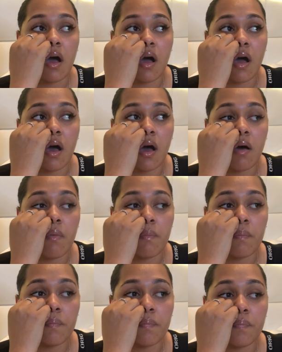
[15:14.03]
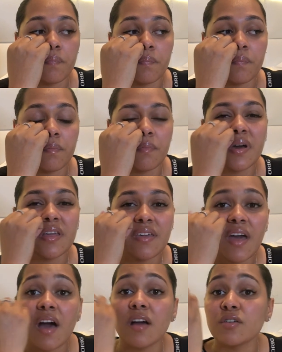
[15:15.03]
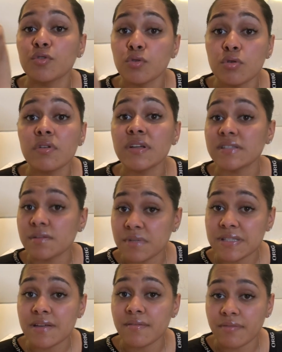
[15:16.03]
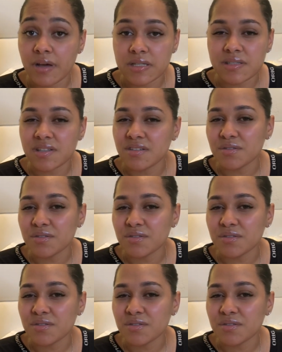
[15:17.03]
But yeah, Google intermittent fasting.